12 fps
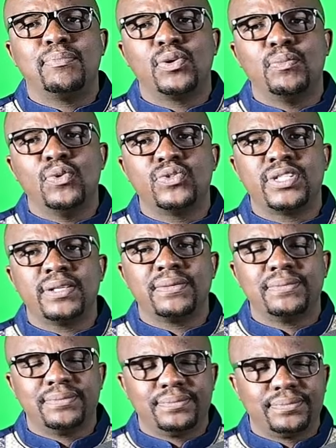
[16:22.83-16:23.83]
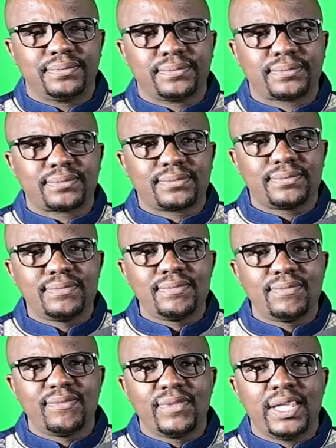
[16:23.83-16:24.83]
promoting
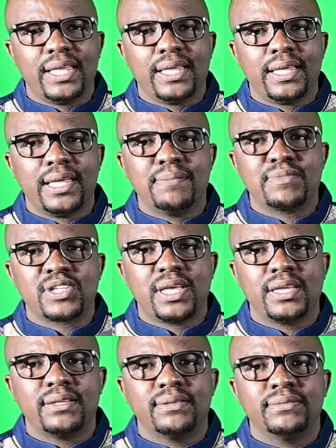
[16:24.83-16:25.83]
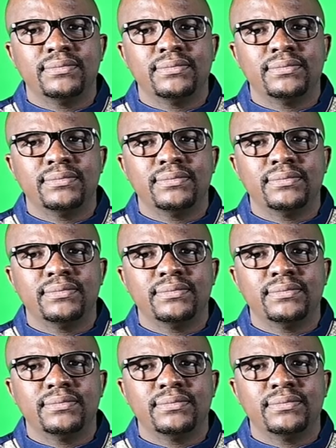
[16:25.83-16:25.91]
MK.